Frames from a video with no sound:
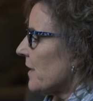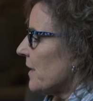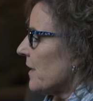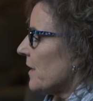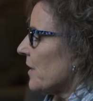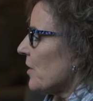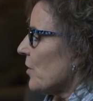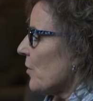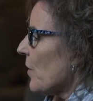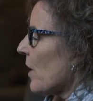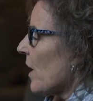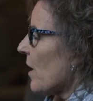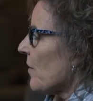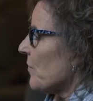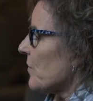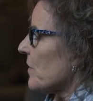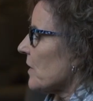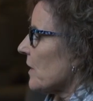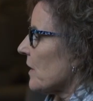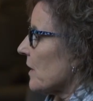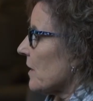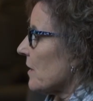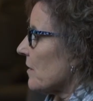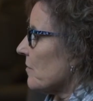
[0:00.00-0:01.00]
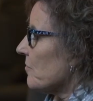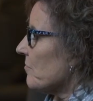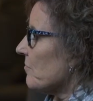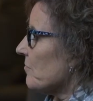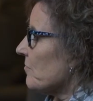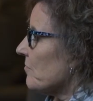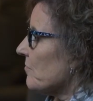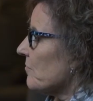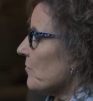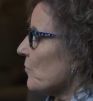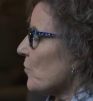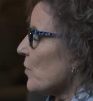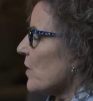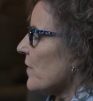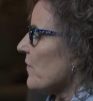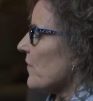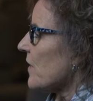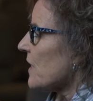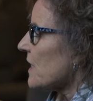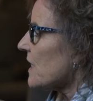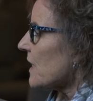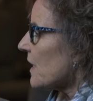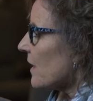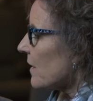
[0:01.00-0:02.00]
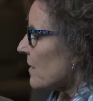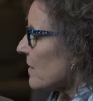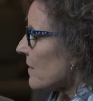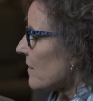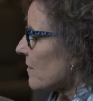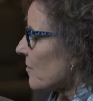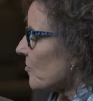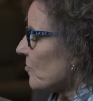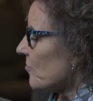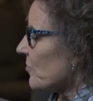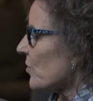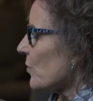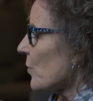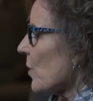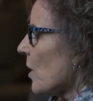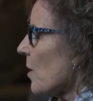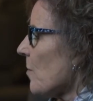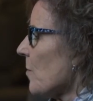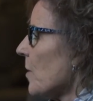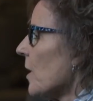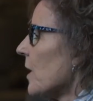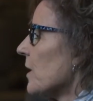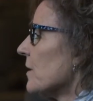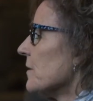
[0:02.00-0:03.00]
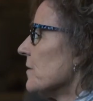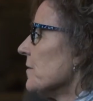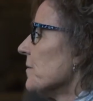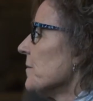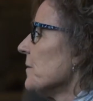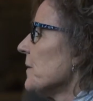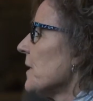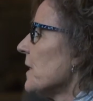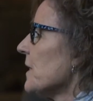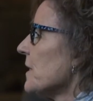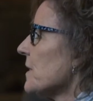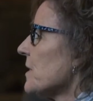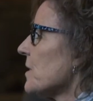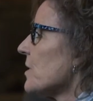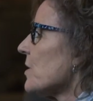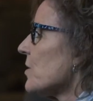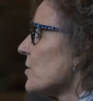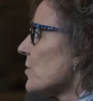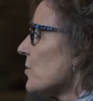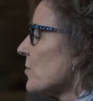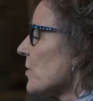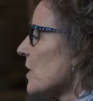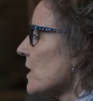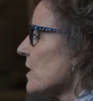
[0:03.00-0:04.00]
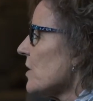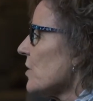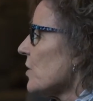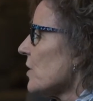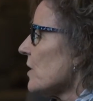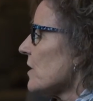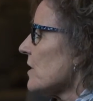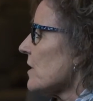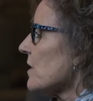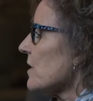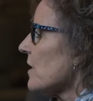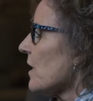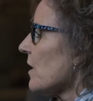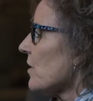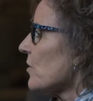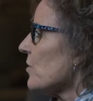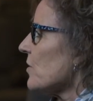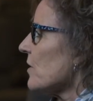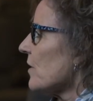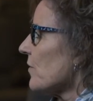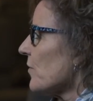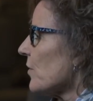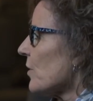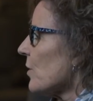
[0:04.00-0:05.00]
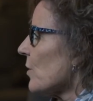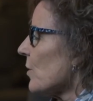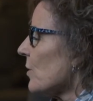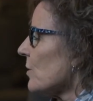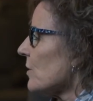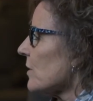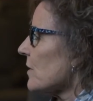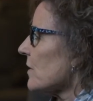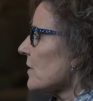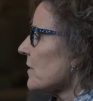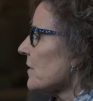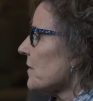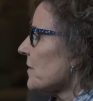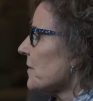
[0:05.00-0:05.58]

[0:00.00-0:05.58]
You have to revisit trauma and situations that are difficult.